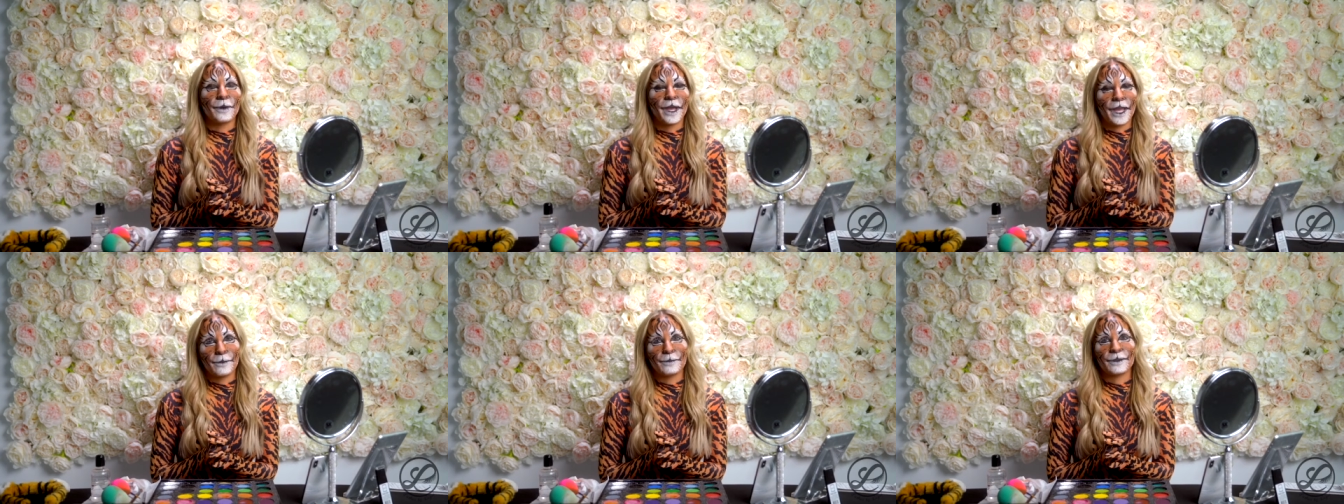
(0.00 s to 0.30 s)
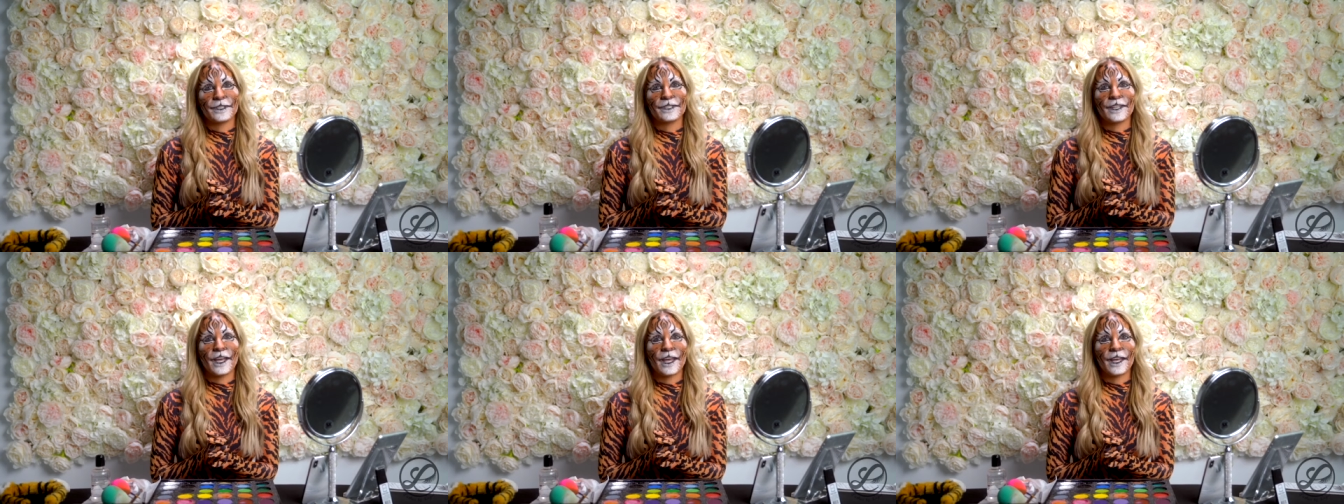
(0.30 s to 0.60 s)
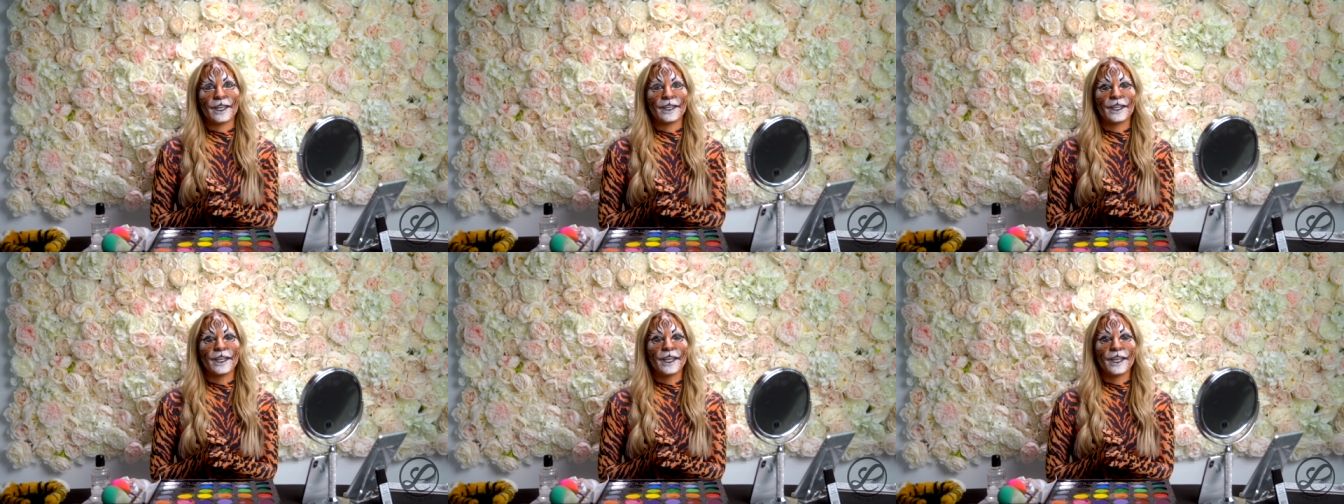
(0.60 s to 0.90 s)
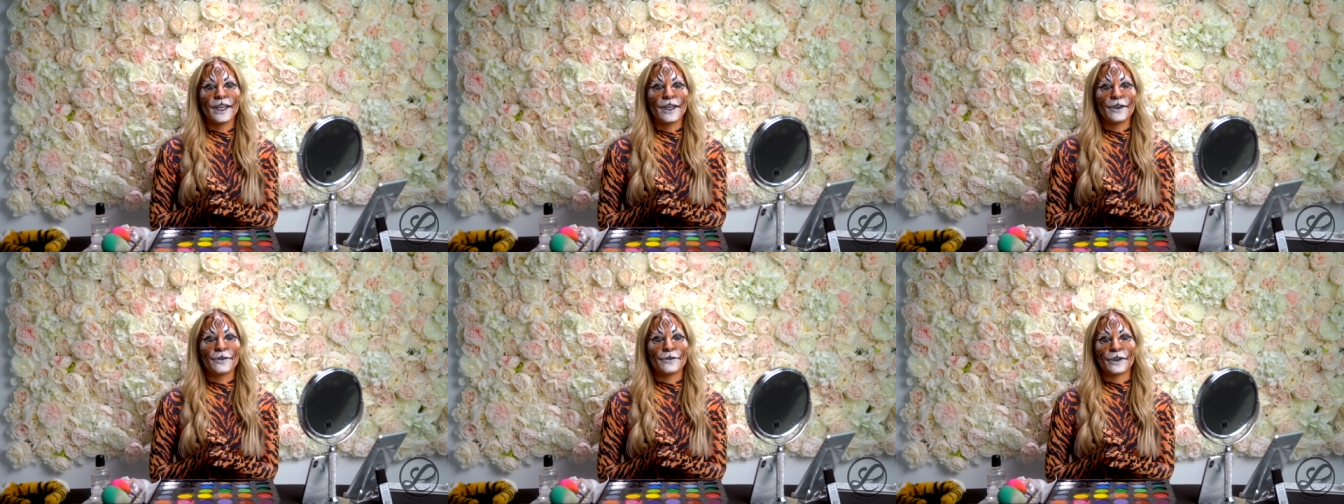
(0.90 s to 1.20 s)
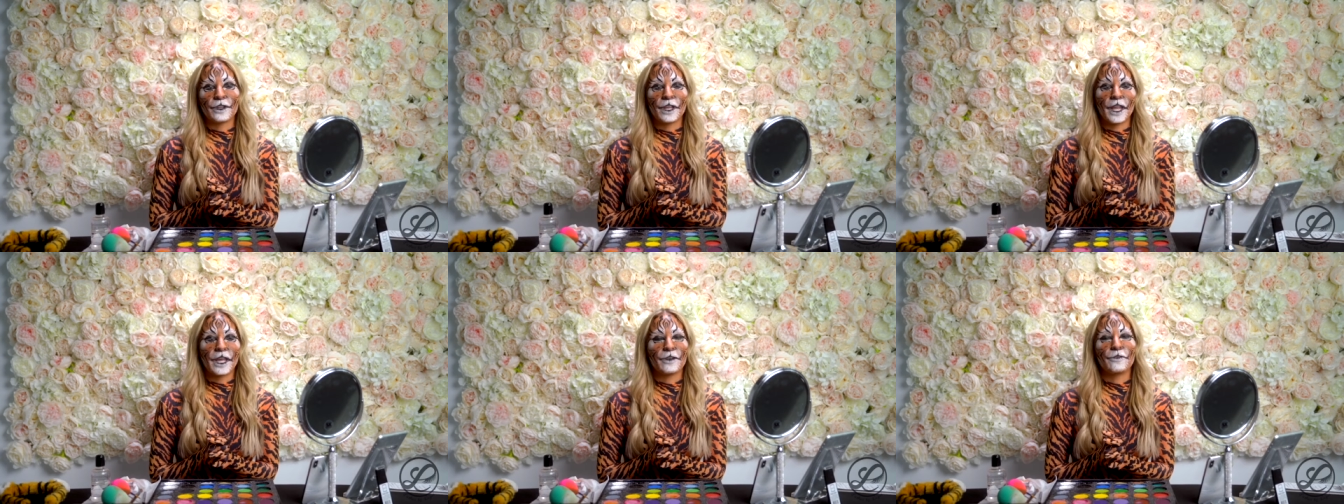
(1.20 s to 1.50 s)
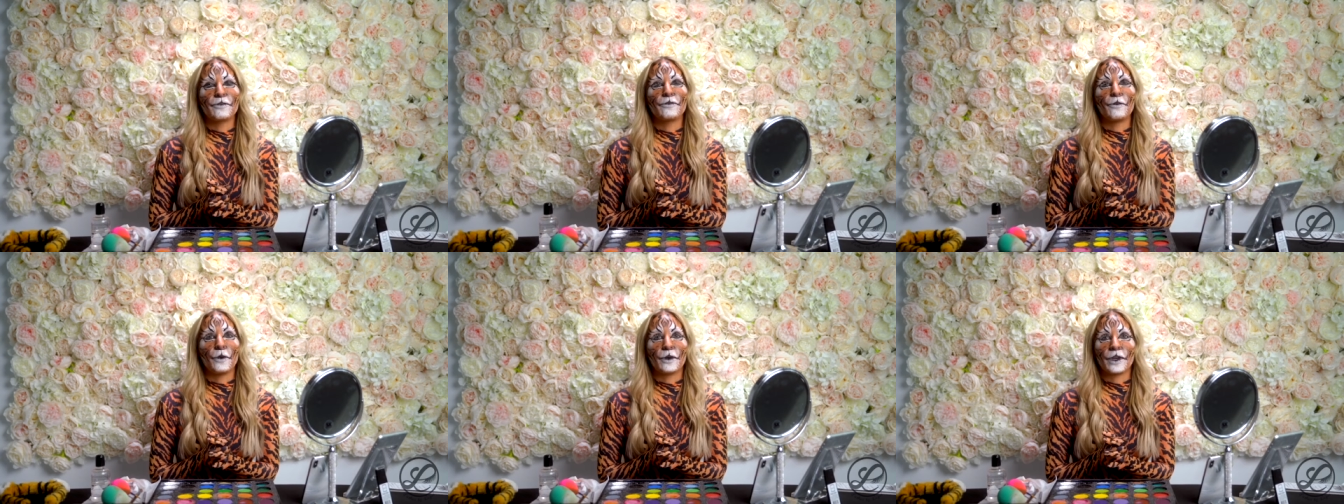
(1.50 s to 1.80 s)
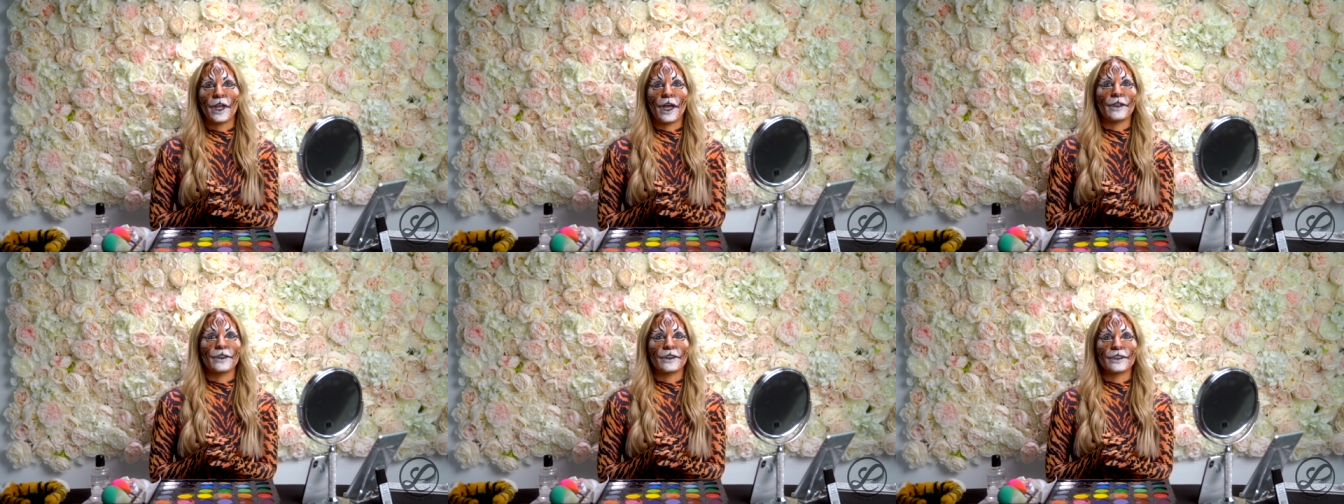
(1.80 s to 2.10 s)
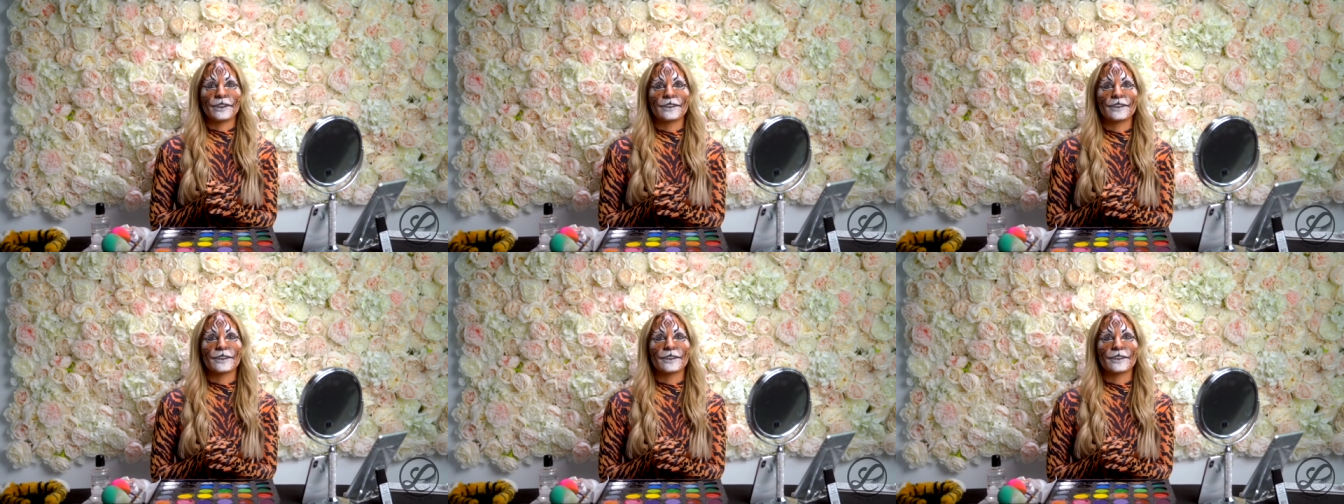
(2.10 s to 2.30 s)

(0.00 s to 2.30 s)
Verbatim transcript: Amazon for like $4.